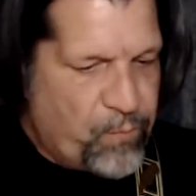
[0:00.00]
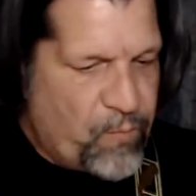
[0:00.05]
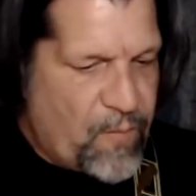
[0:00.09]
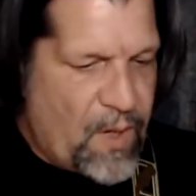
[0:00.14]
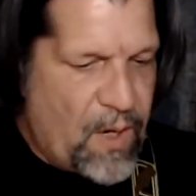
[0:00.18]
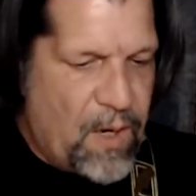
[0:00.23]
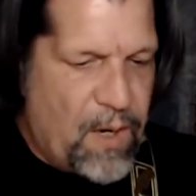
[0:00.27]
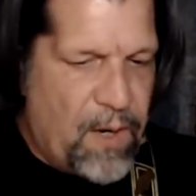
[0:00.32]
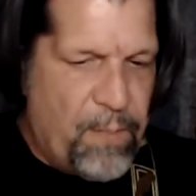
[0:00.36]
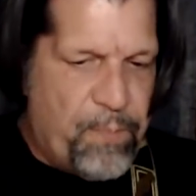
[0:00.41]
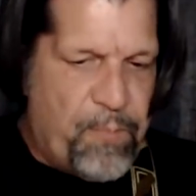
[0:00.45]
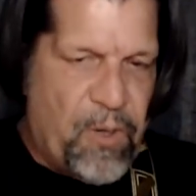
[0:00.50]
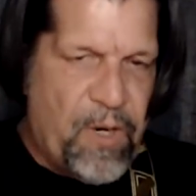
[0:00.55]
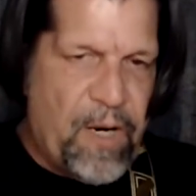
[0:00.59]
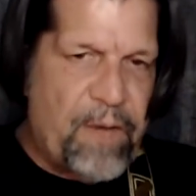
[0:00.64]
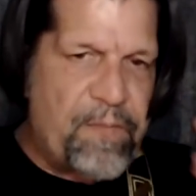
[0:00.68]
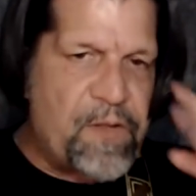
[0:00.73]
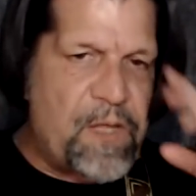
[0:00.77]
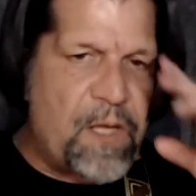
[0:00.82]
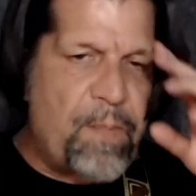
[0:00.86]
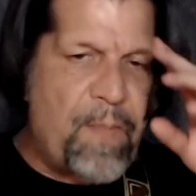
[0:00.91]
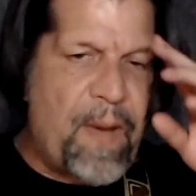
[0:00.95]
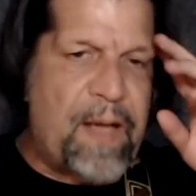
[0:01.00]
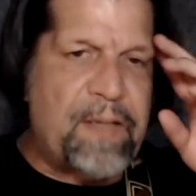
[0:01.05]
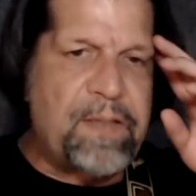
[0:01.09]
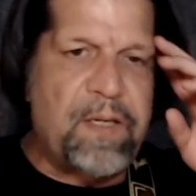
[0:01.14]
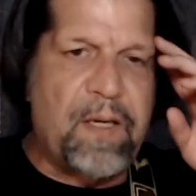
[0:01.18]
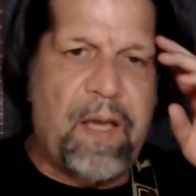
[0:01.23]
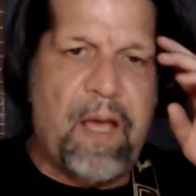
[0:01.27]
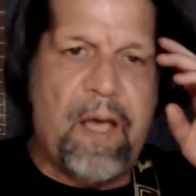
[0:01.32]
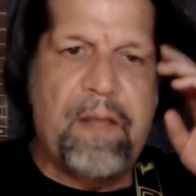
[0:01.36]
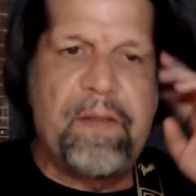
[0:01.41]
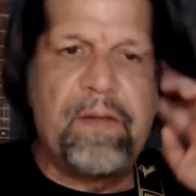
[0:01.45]
put everything back
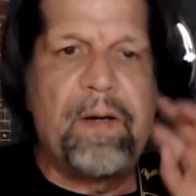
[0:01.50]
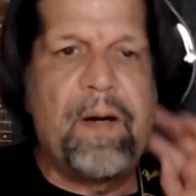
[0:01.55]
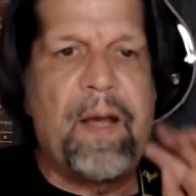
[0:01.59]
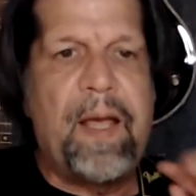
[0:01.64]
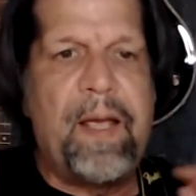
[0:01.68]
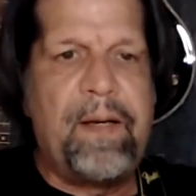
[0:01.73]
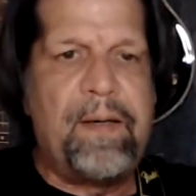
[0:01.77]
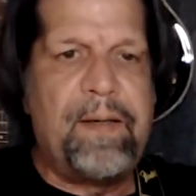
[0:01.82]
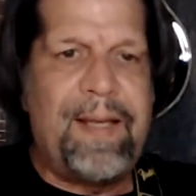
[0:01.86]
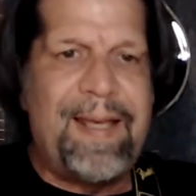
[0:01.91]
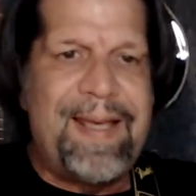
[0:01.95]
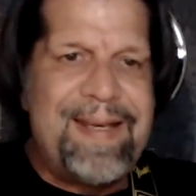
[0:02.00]
together, and